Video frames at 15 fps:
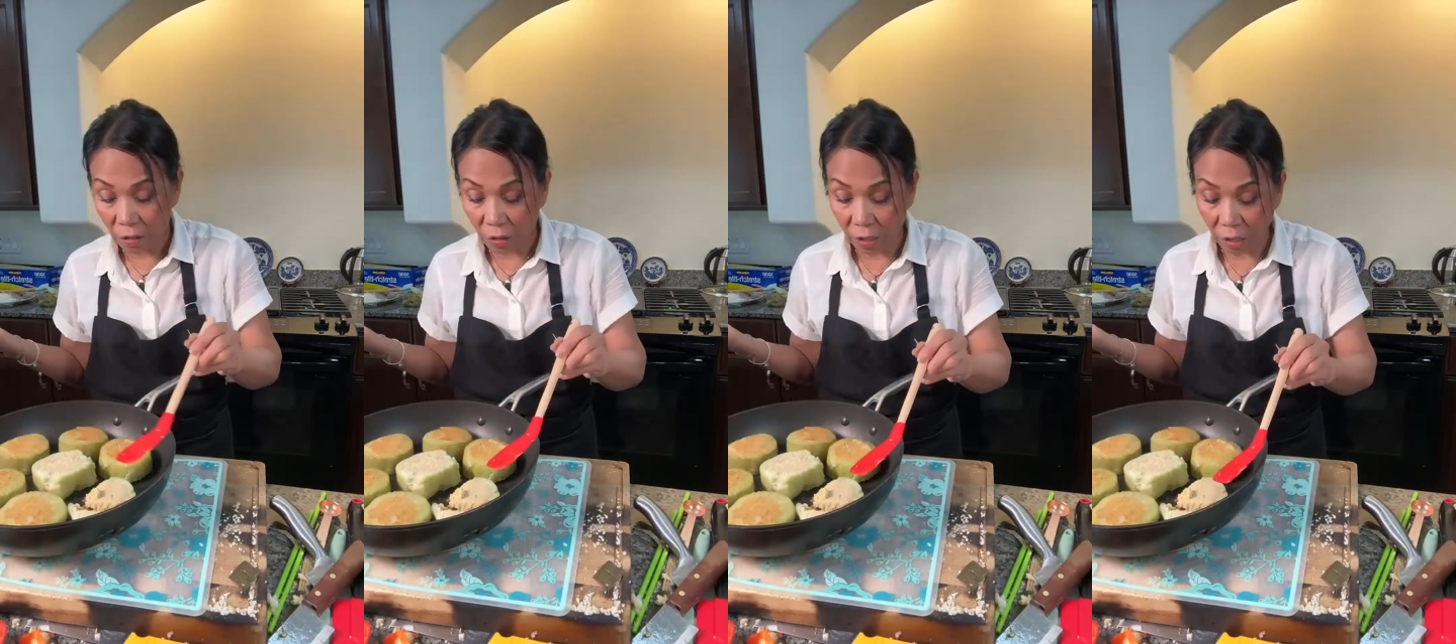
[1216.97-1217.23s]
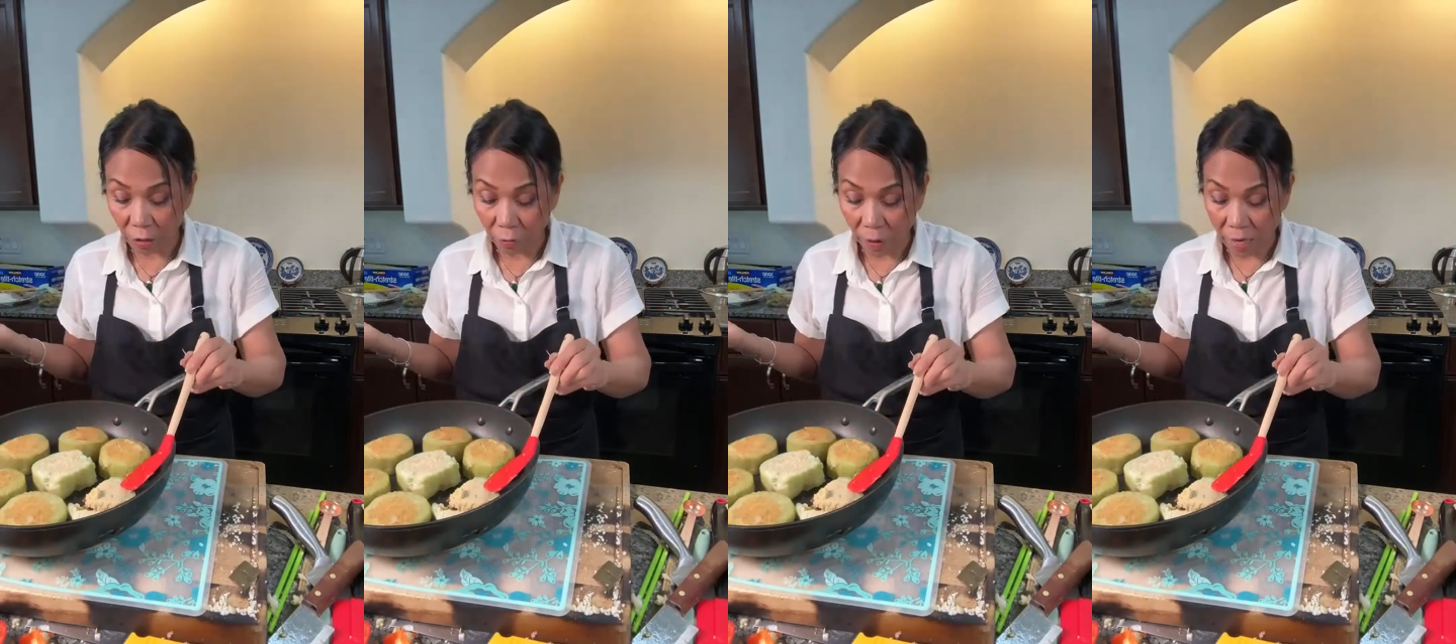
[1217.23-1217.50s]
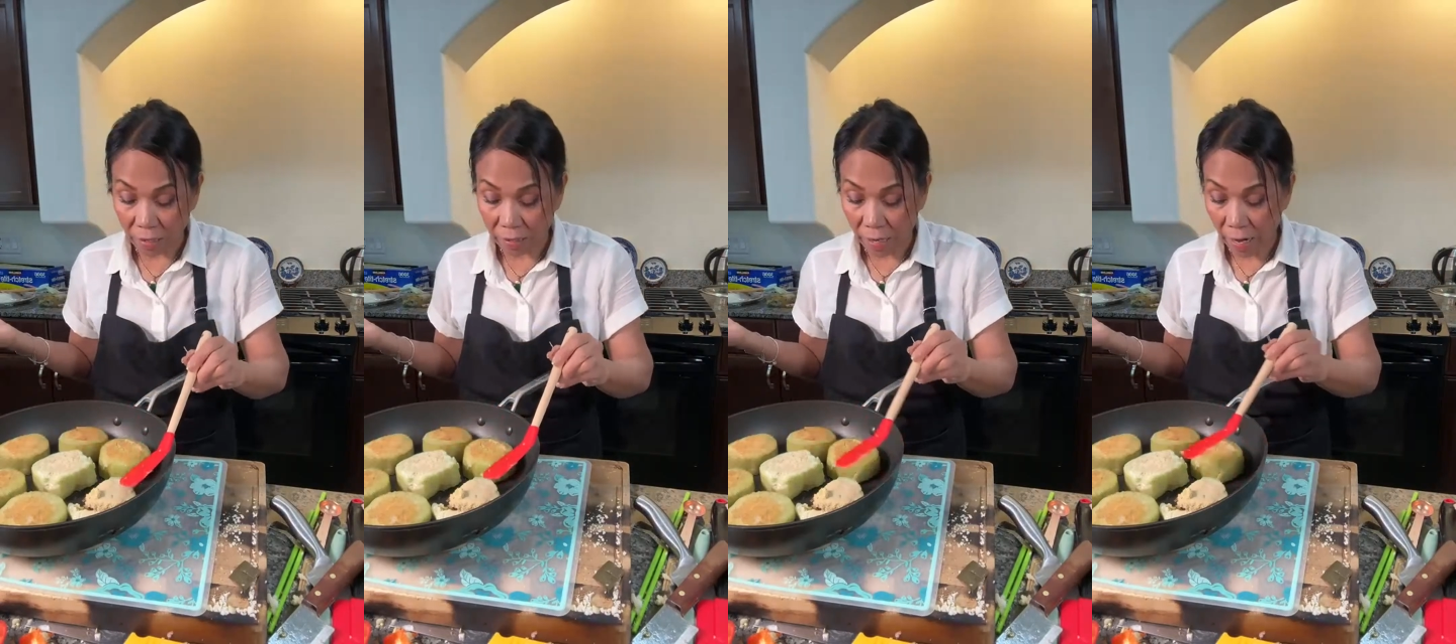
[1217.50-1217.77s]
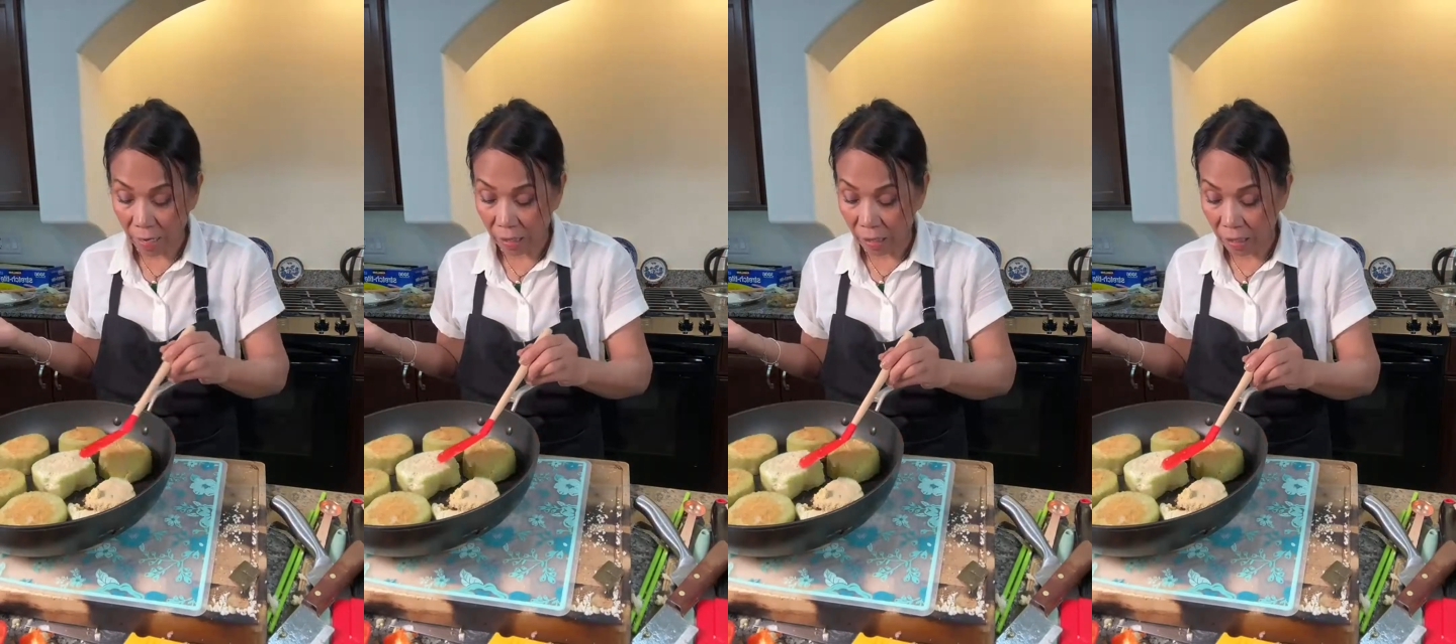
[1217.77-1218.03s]
the sticky rice
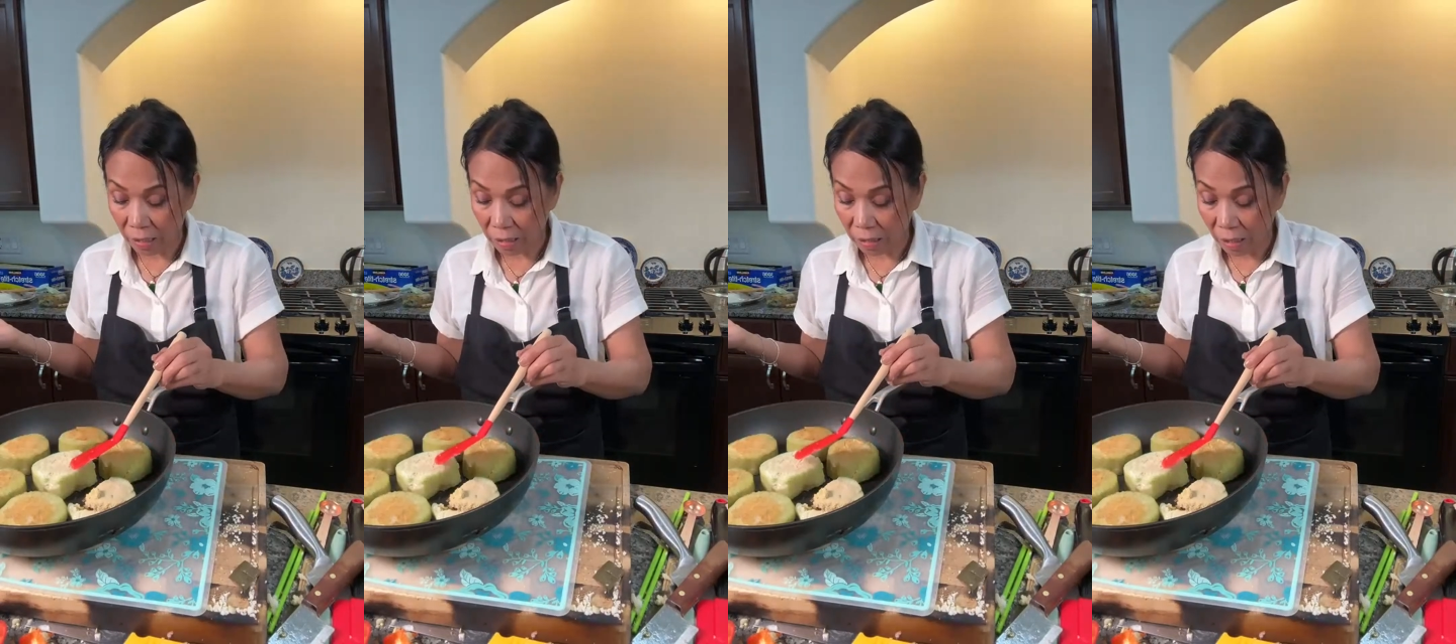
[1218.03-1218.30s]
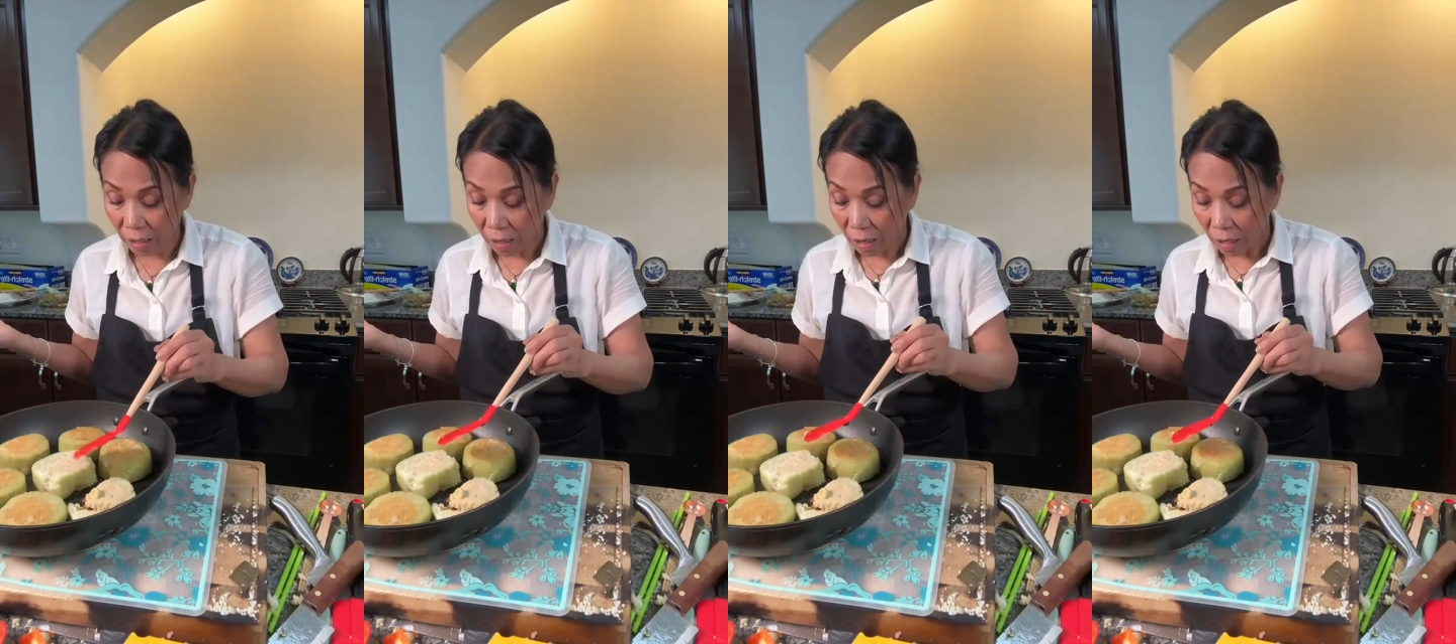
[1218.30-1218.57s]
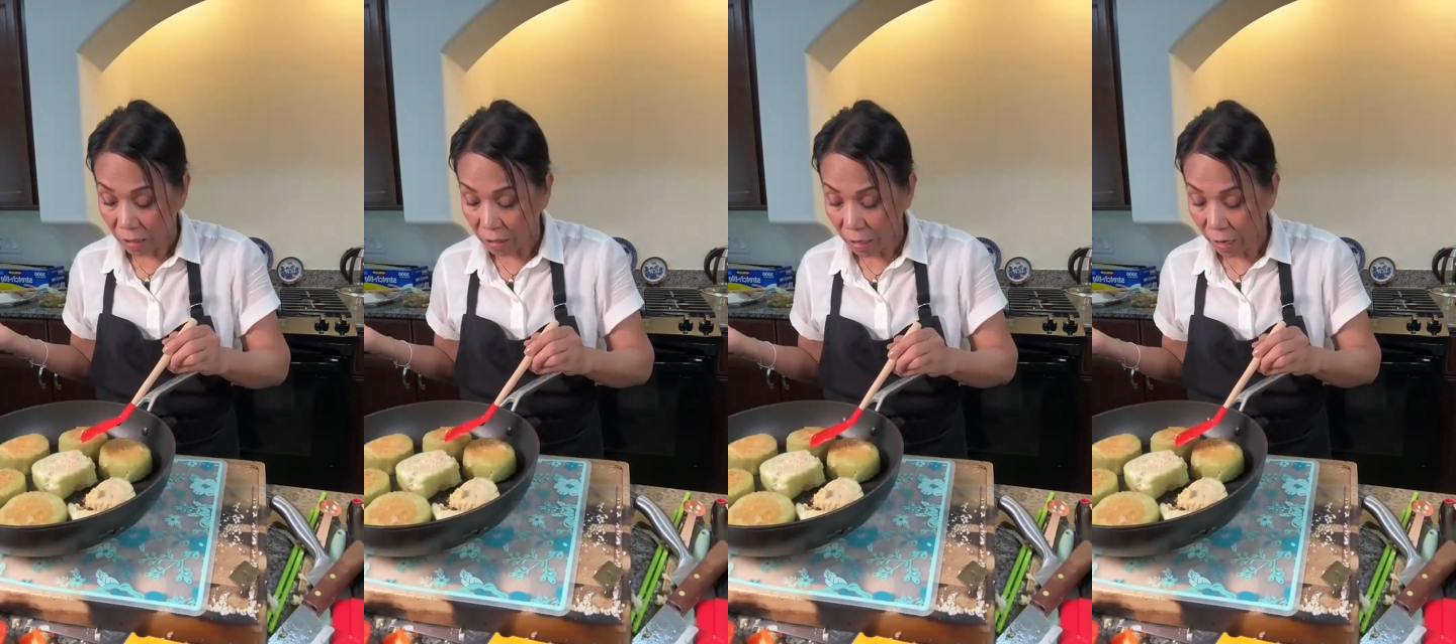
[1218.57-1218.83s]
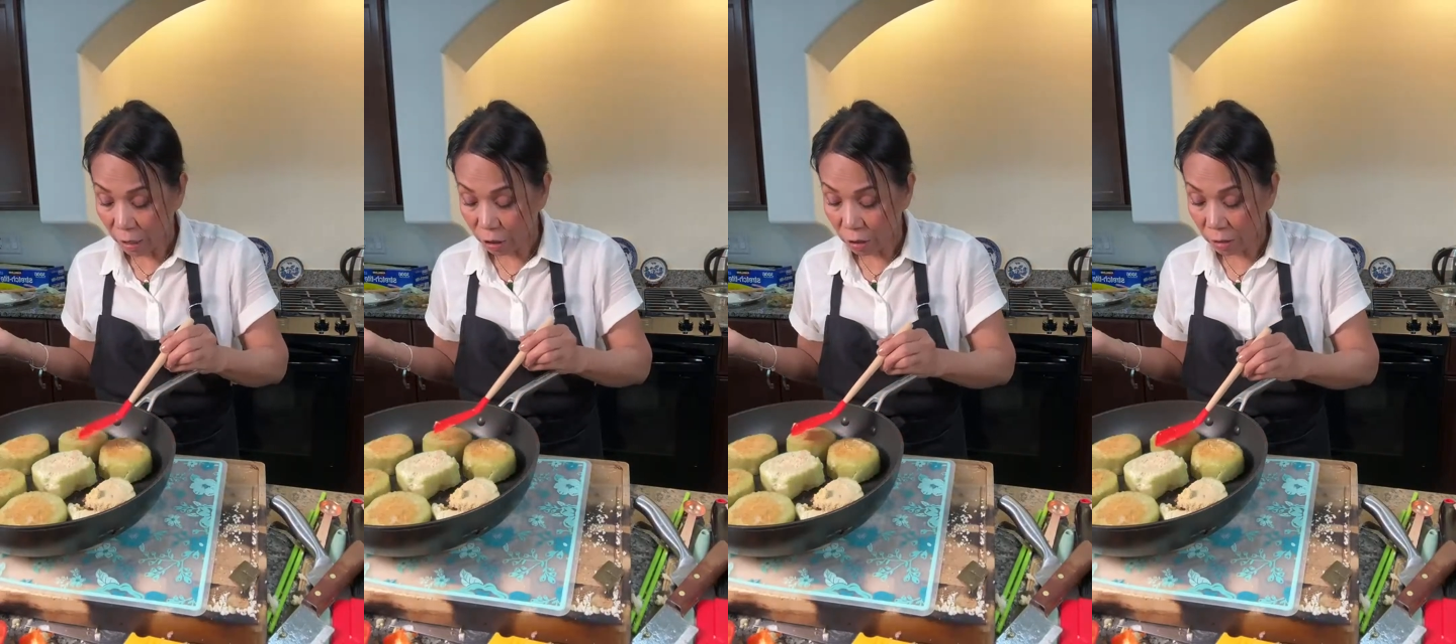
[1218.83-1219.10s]
had its
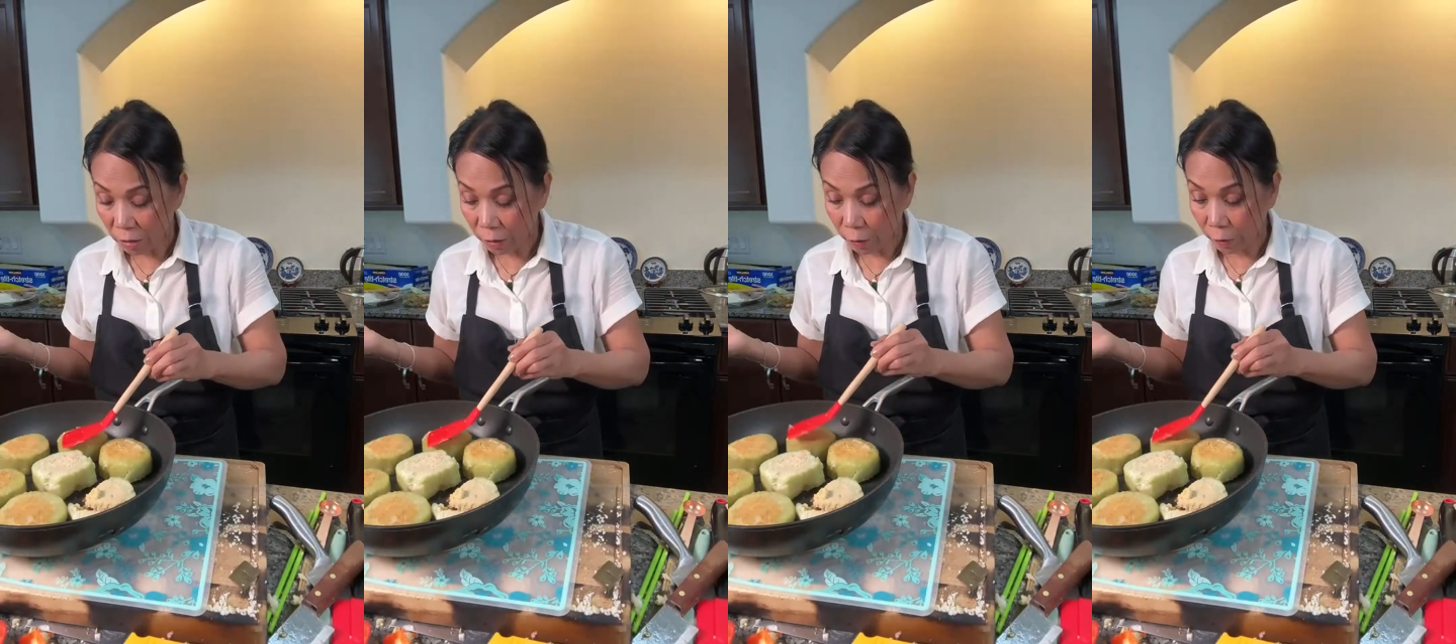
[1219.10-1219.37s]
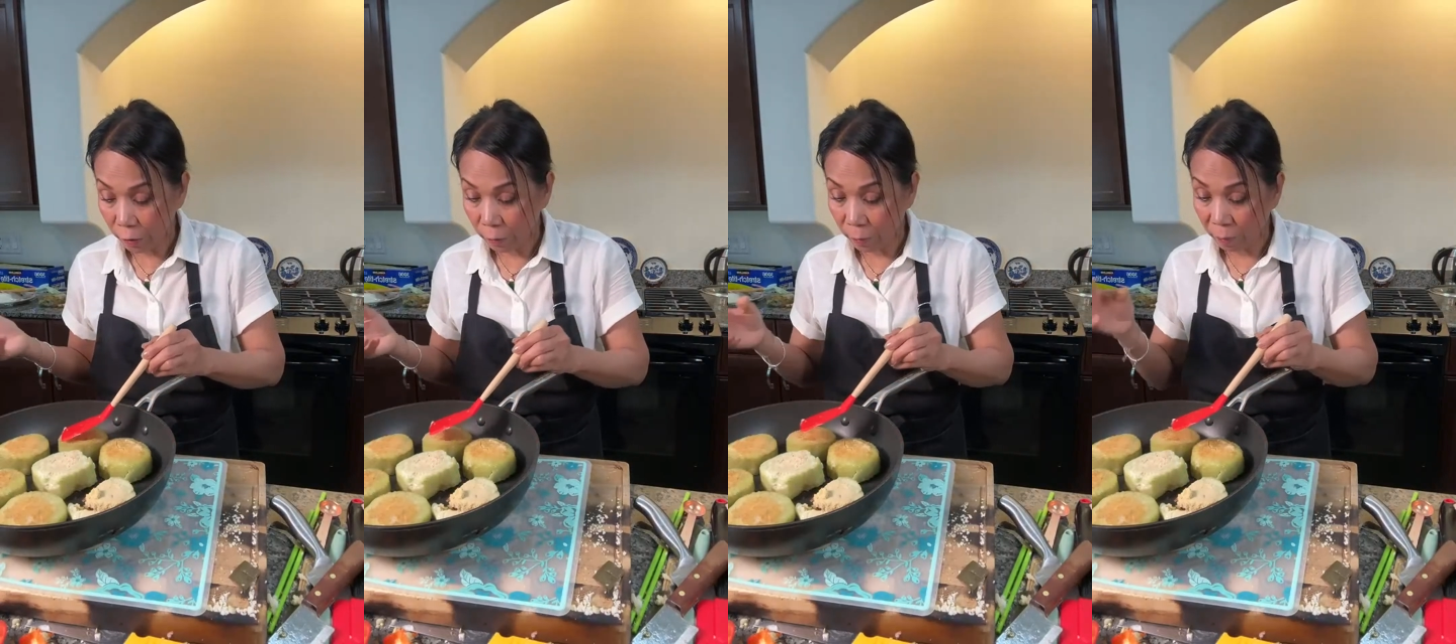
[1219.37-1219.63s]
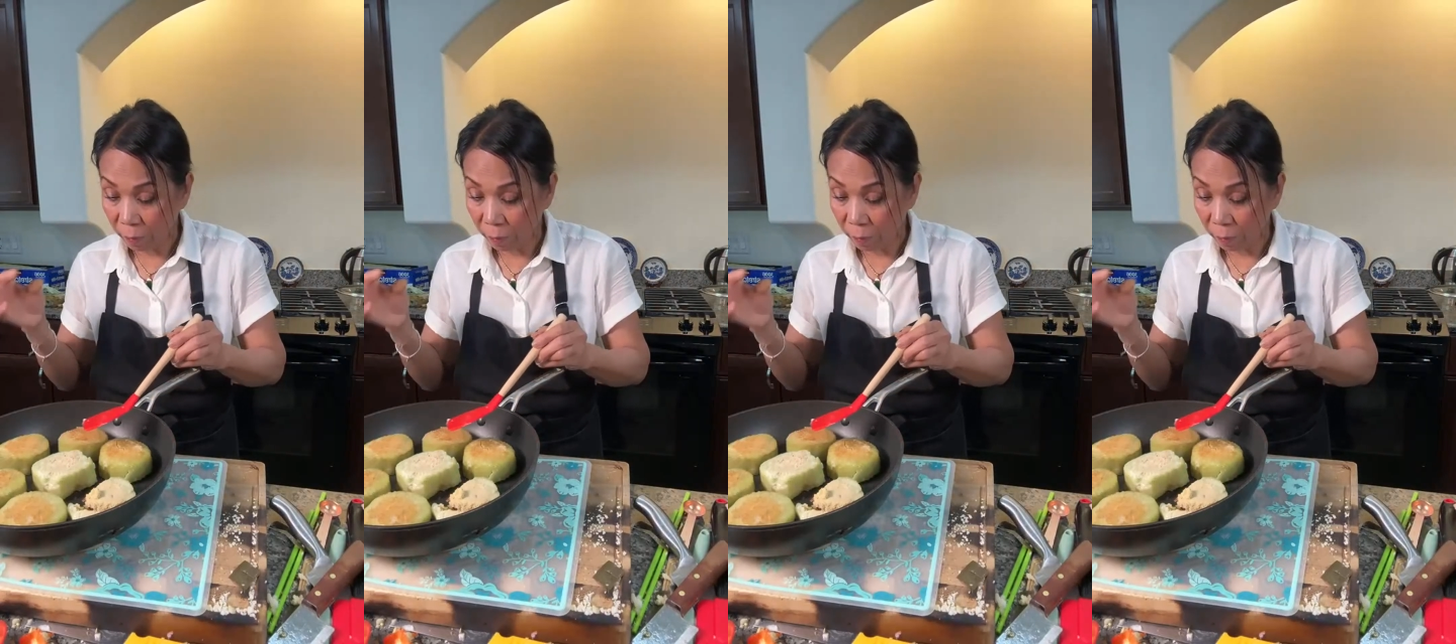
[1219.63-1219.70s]
chance to